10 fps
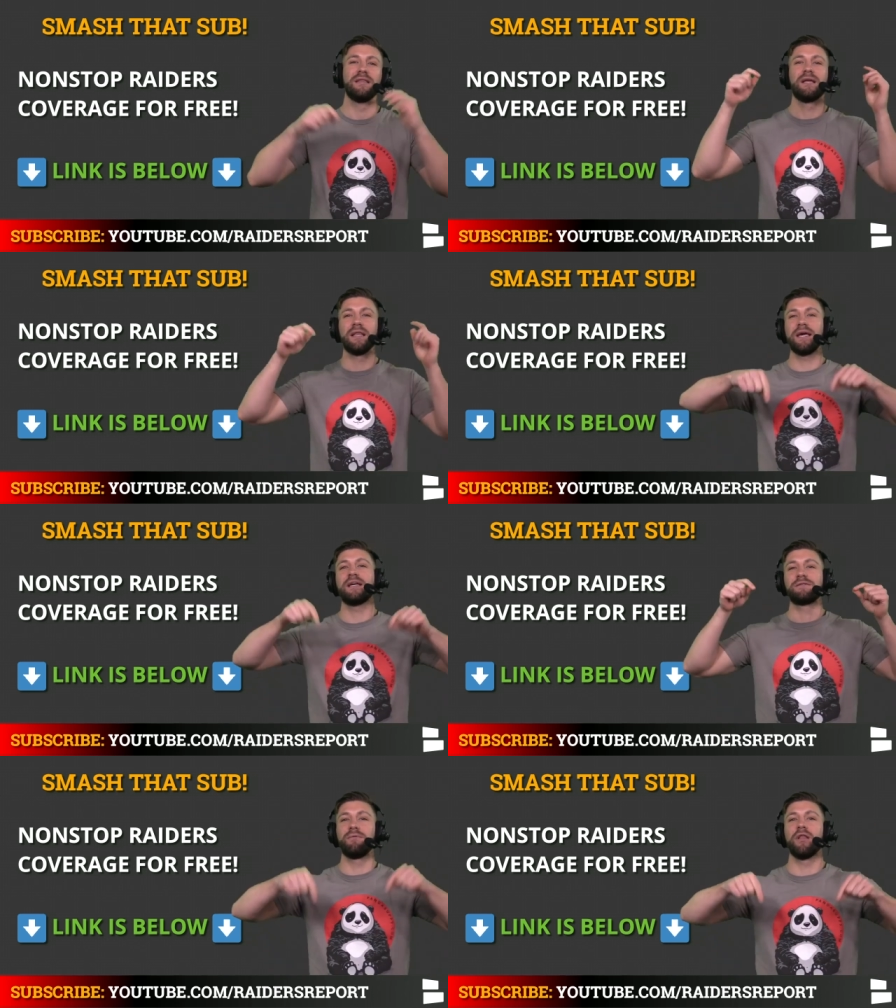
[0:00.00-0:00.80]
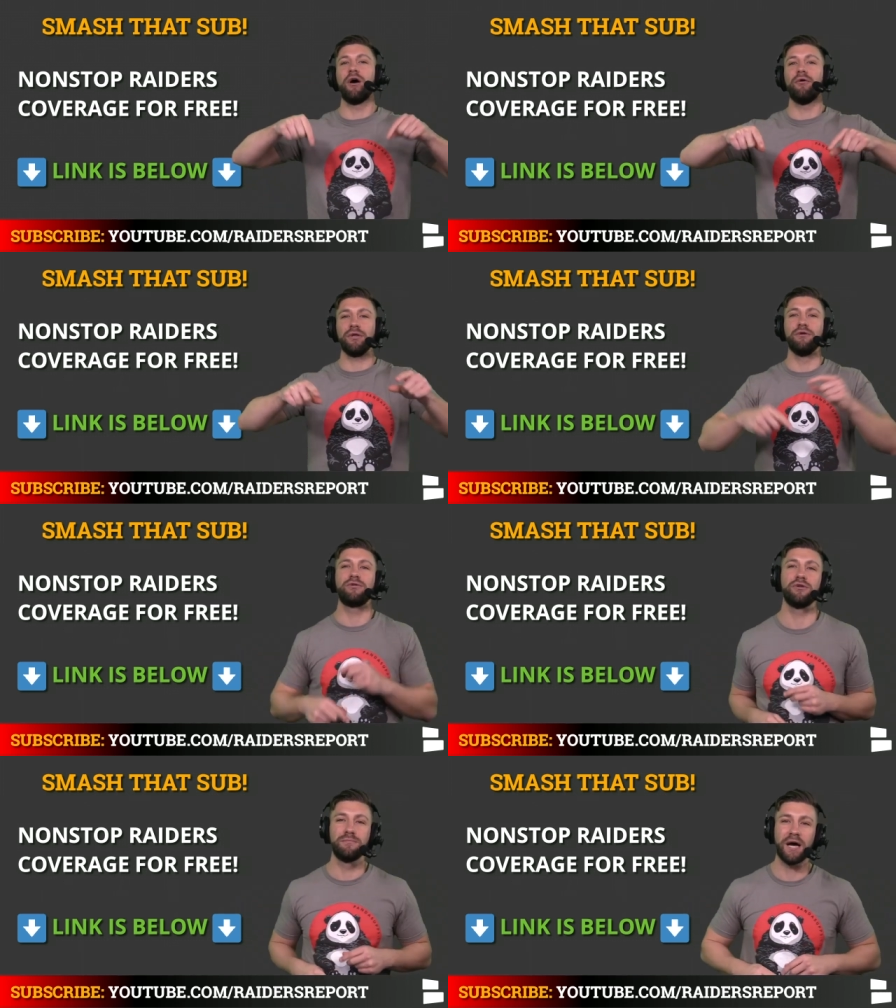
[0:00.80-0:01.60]
The link is below
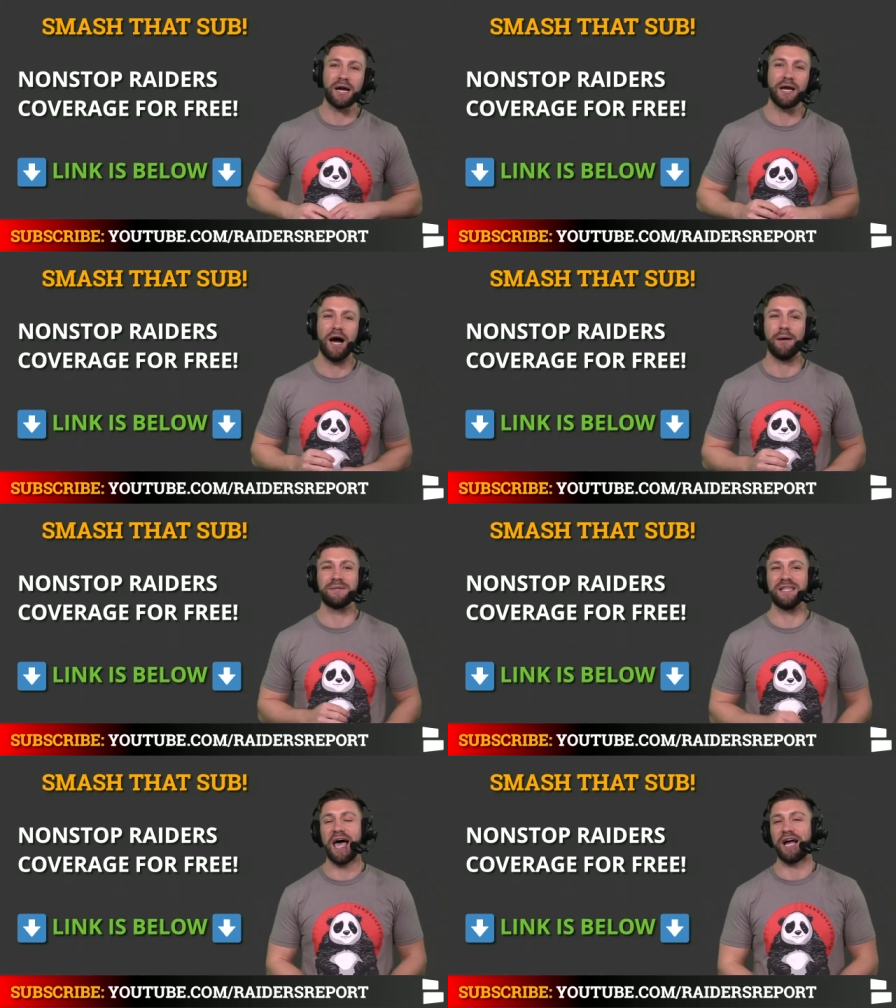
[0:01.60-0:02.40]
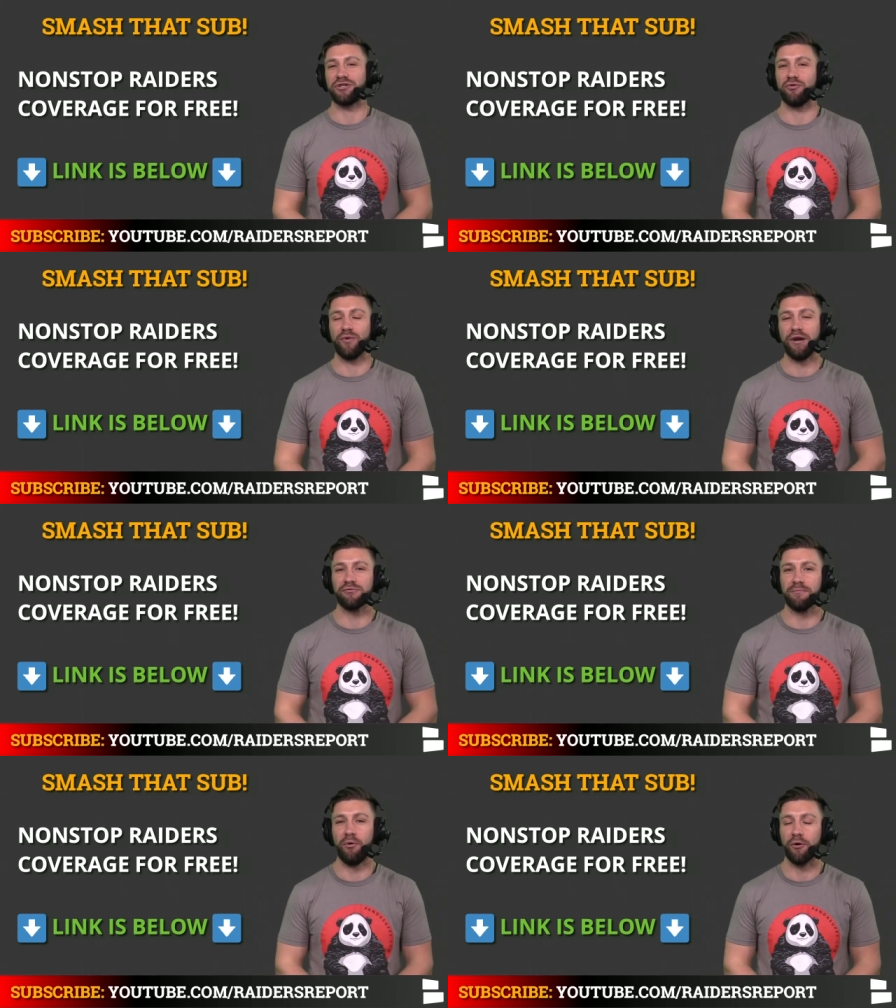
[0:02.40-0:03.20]
youtube.com slash
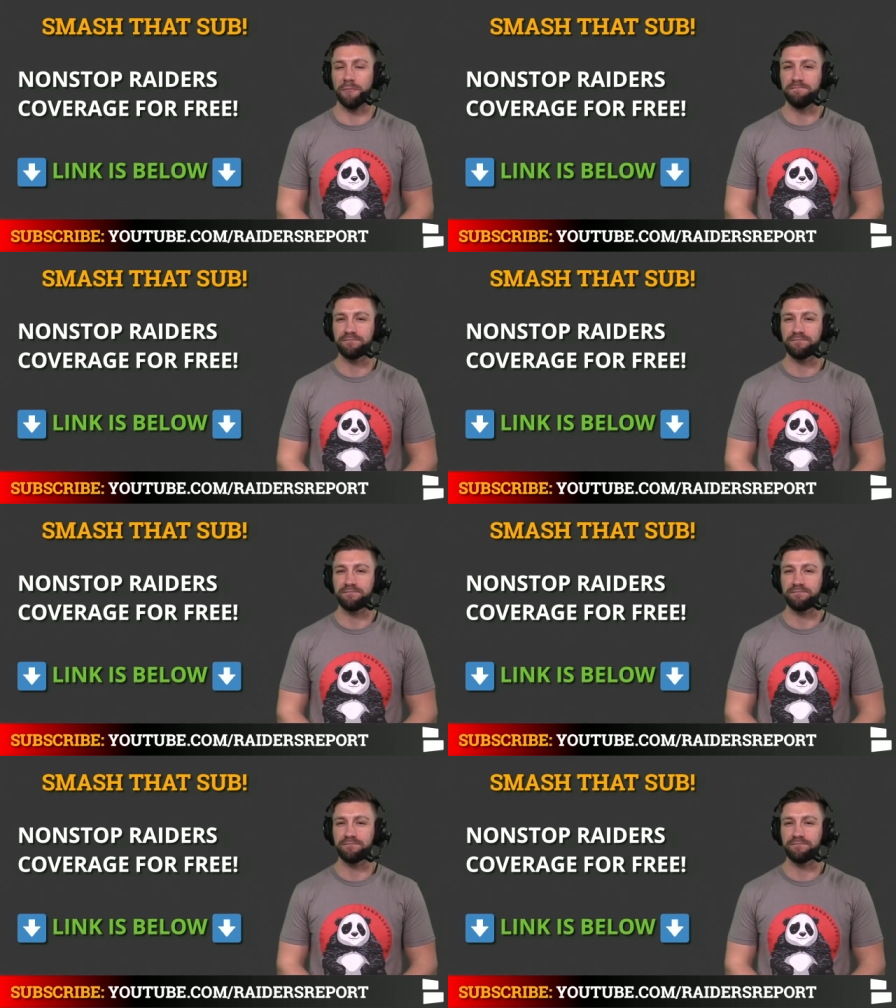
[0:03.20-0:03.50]
Raiders Report.